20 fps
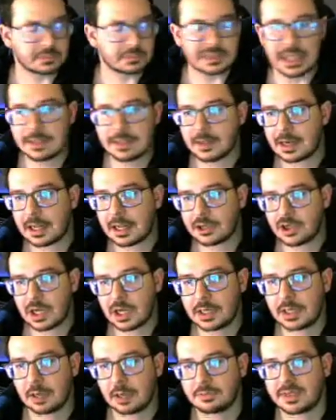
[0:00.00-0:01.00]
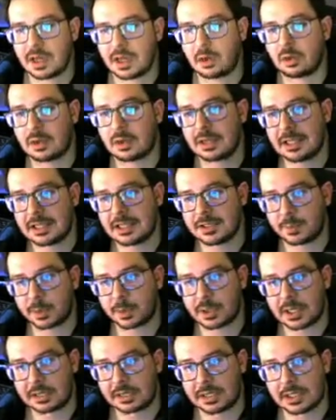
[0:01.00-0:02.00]
And the Nightshade comes out and he gets
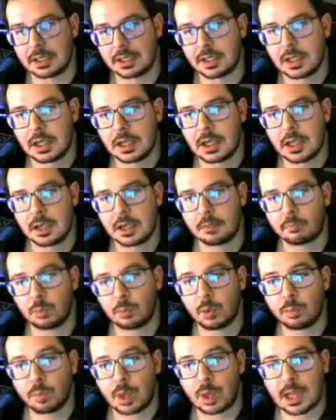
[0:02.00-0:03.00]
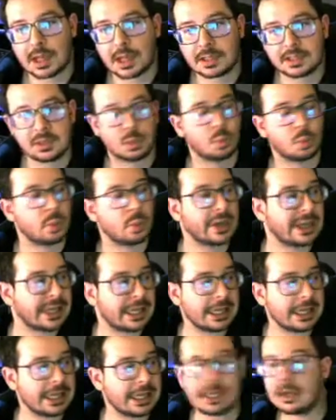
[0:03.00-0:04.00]
protected. Moonblast, we
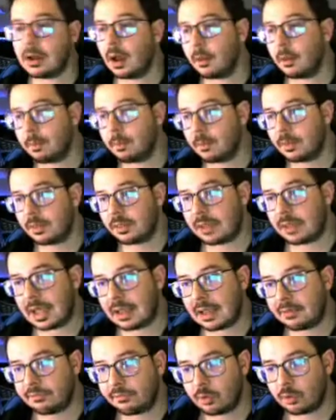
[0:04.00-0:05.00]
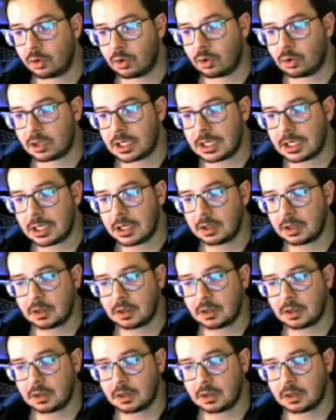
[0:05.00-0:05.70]
eat it up, thankfully,